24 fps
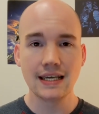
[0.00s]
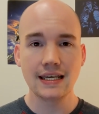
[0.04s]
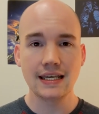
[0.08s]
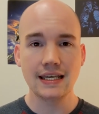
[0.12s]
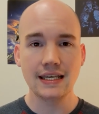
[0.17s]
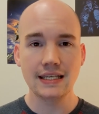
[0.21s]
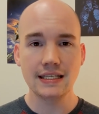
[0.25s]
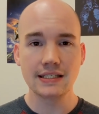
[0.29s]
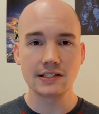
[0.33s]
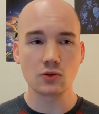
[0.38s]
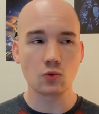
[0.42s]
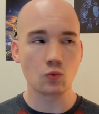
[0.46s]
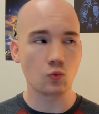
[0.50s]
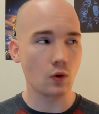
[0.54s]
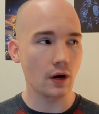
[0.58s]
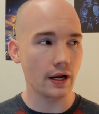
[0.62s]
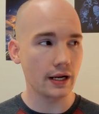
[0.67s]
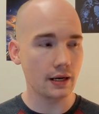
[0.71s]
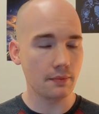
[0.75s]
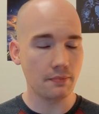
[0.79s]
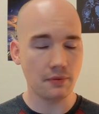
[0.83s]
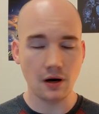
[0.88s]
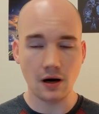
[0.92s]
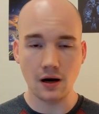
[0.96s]
His
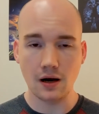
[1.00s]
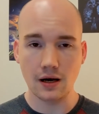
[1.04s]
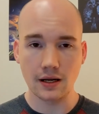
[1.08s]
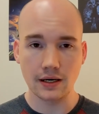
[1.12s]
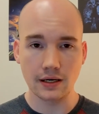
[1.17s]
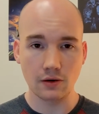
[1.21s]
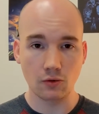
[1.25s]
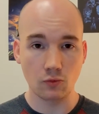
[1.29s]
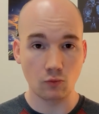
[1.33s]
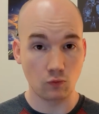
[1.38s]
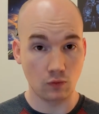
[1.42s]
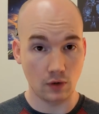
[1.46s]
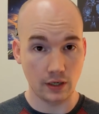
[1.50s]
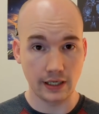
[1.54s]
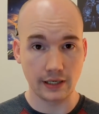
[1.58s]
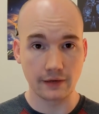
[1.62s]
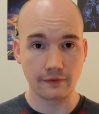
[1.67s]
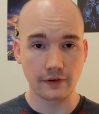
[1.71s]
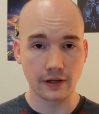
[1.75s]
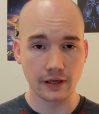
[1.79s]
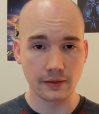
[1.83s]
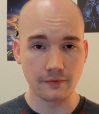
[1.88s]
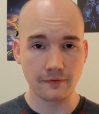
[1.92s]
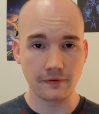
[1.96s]
write-up on
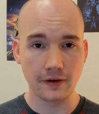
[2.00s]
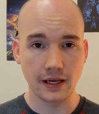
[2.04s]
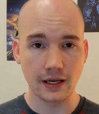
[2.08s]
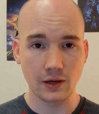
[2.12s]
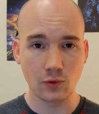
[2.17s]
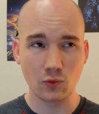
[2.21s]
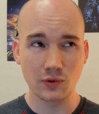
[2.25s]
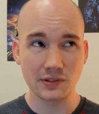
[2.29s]
running Venomfang